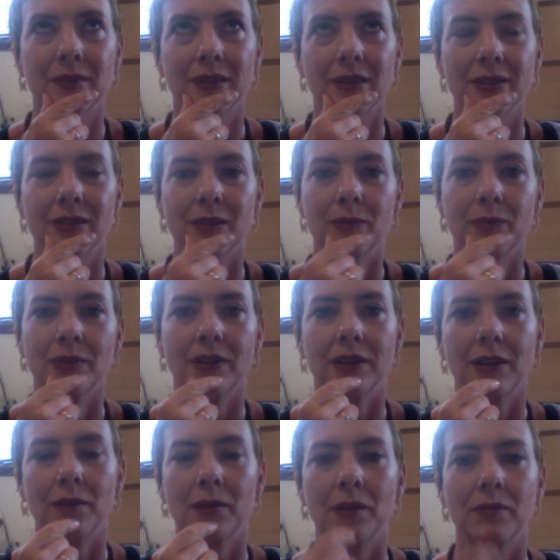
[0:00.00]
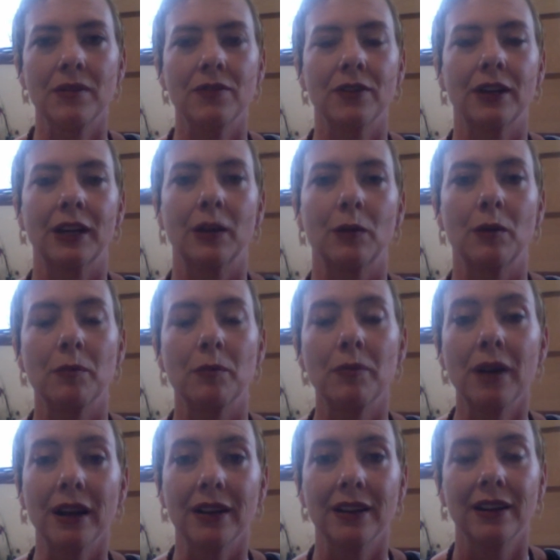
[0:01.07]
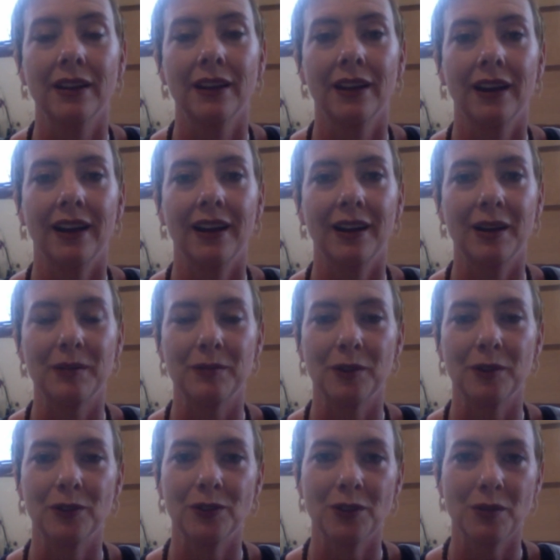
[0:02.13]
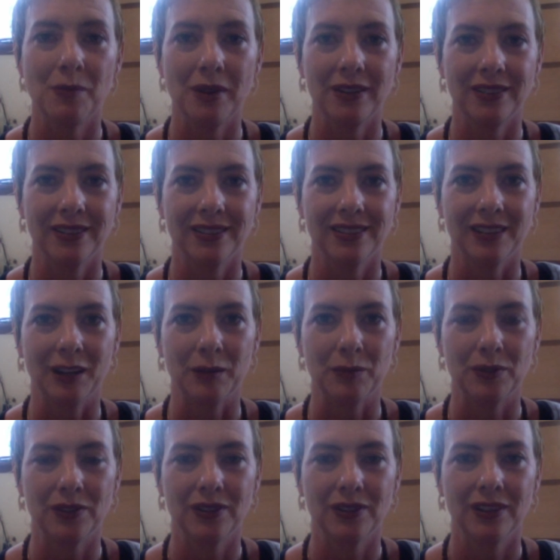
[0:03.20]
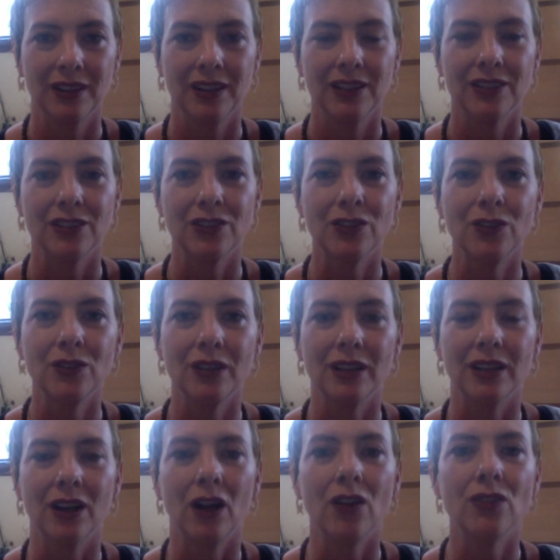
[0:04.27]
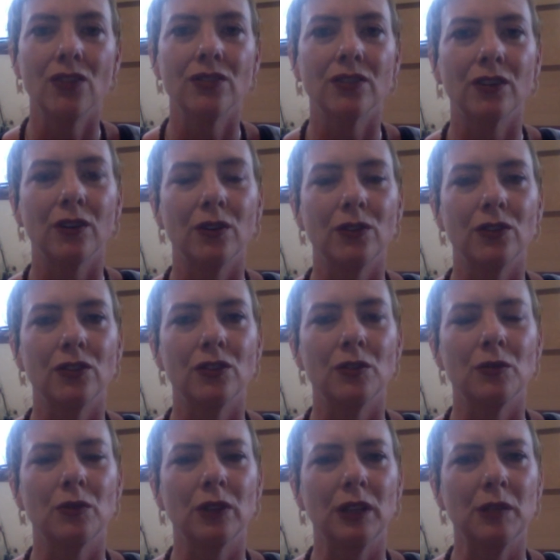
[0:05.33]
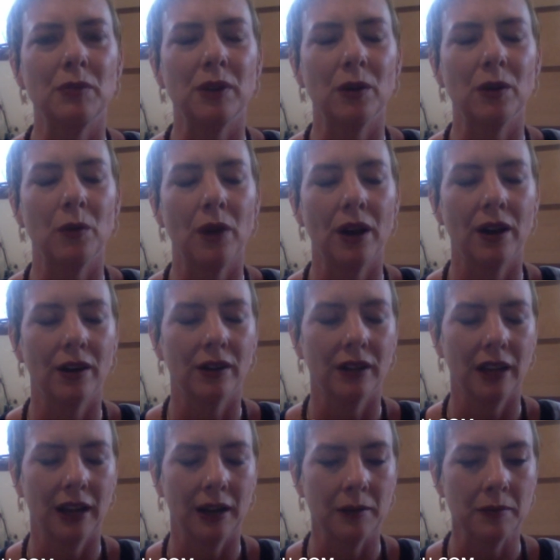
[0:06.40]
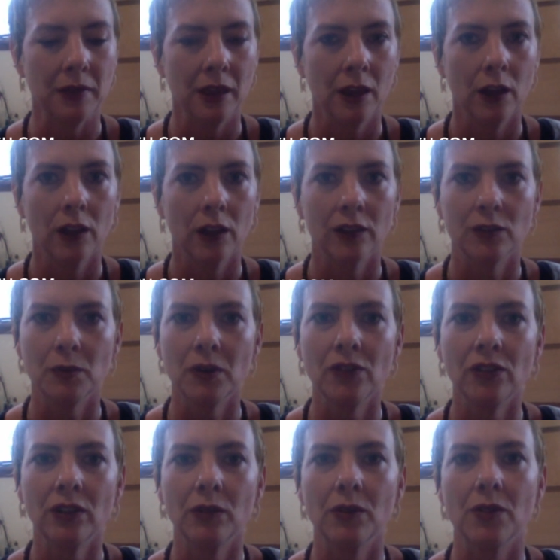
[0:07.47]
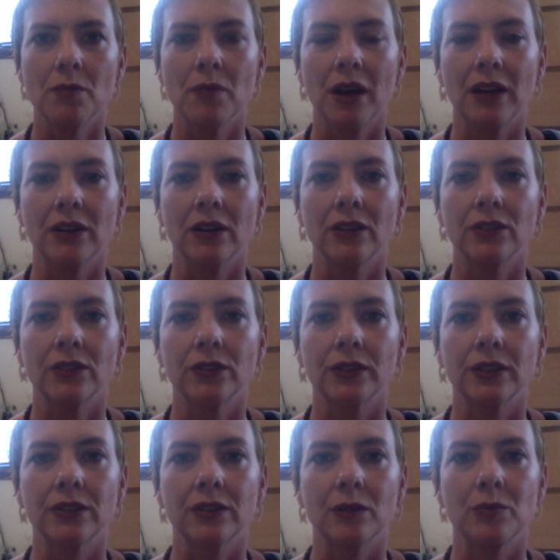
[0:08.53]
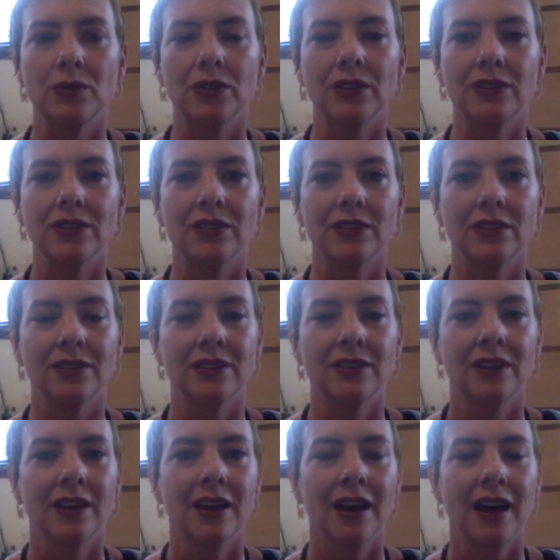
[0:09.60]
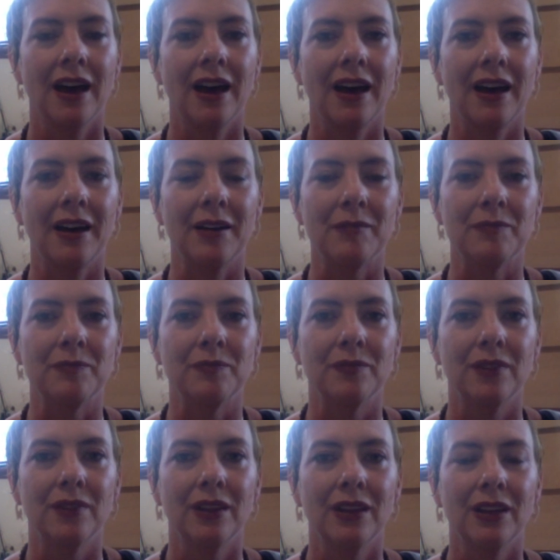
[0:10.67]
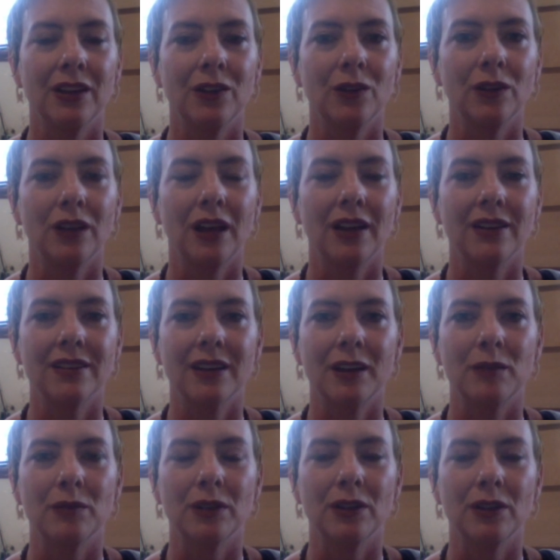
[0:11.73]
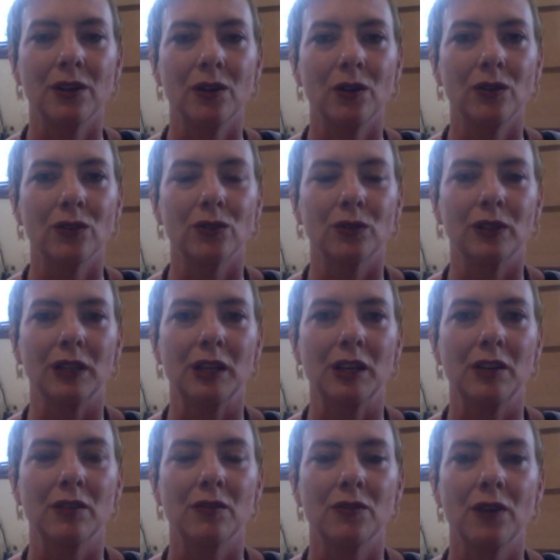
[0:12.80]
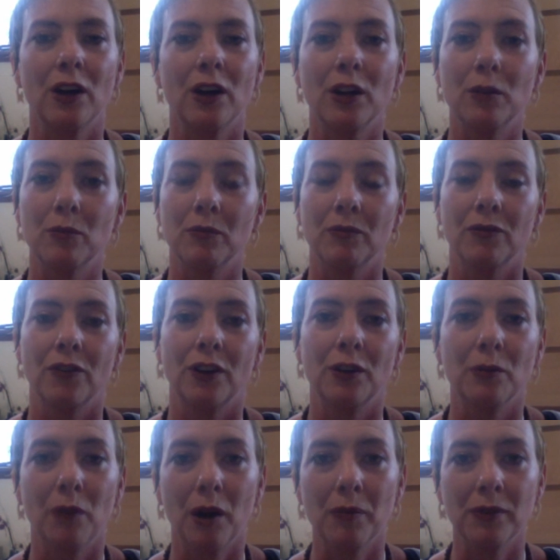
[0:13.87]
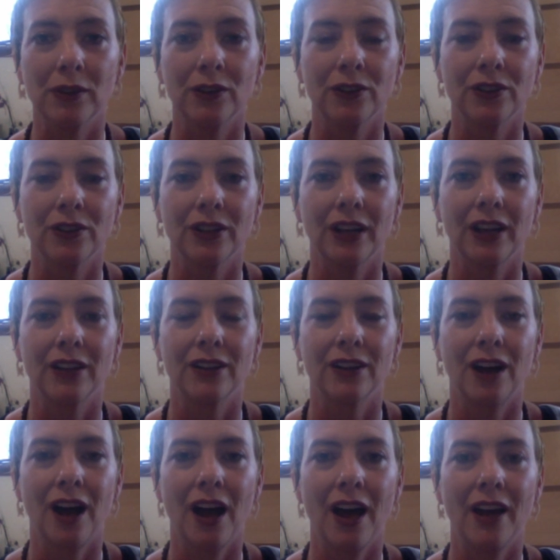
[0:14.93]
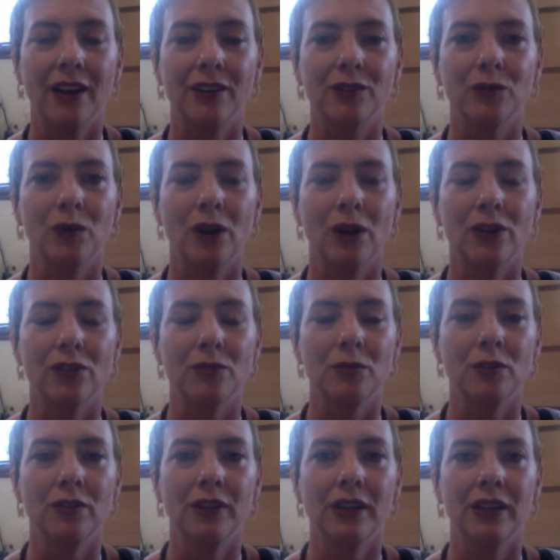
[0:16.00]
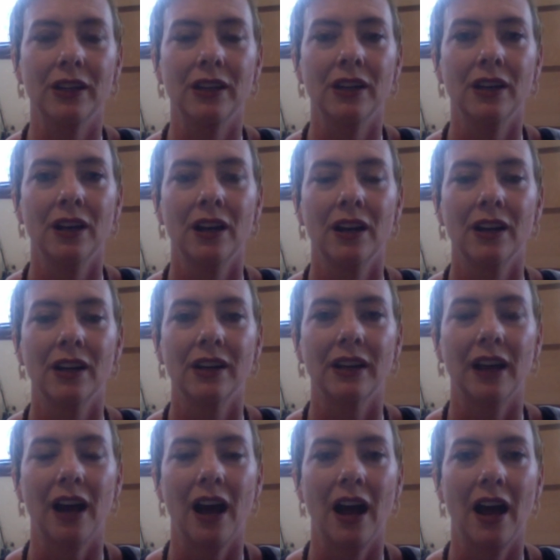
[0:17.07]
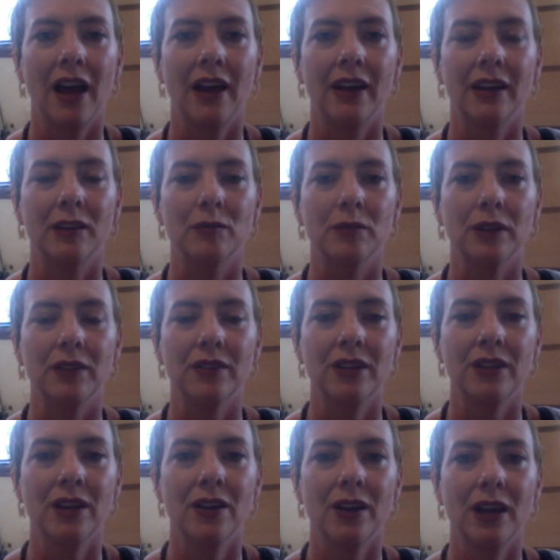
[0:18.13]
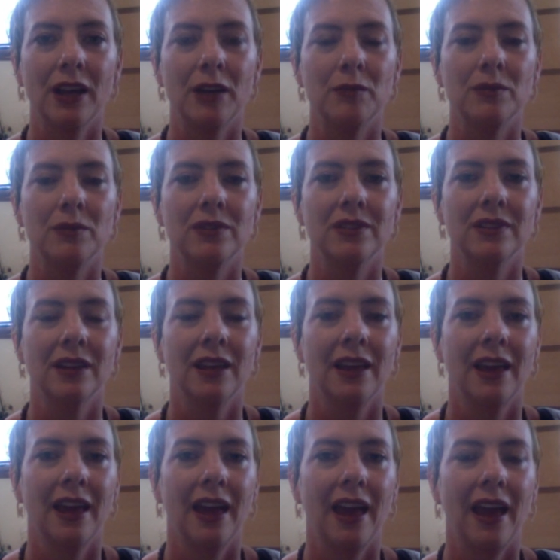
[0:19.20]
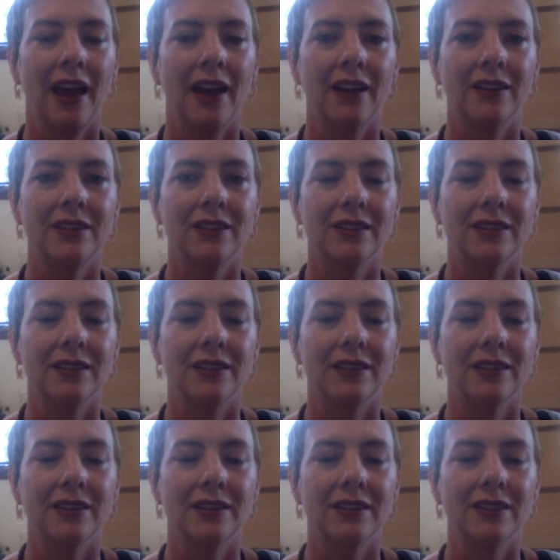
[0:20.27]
Seems like I might be forgetting one, but those are the basic steps to tune in. Also, just to really be aware, yeah, especially with mind altering substances, you know, a lot of times, I know it's really fun and popular to get high and watch a movie, get high and play video games, and